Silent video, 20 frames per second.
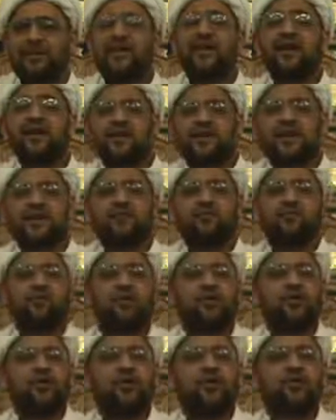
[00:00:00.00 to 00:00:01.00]
caring
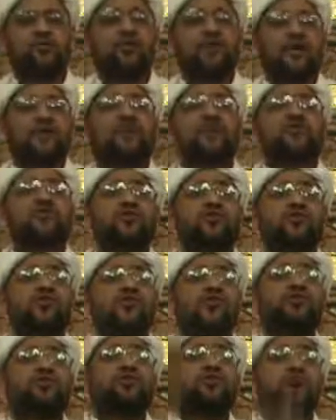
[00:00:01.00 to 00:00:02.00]
for you, making sure
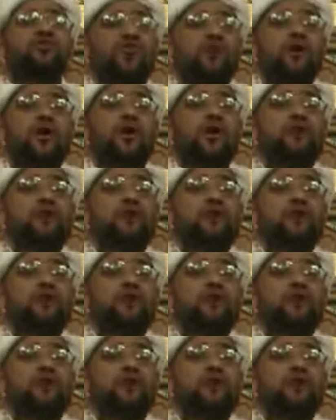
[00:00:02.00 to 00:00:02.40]
that you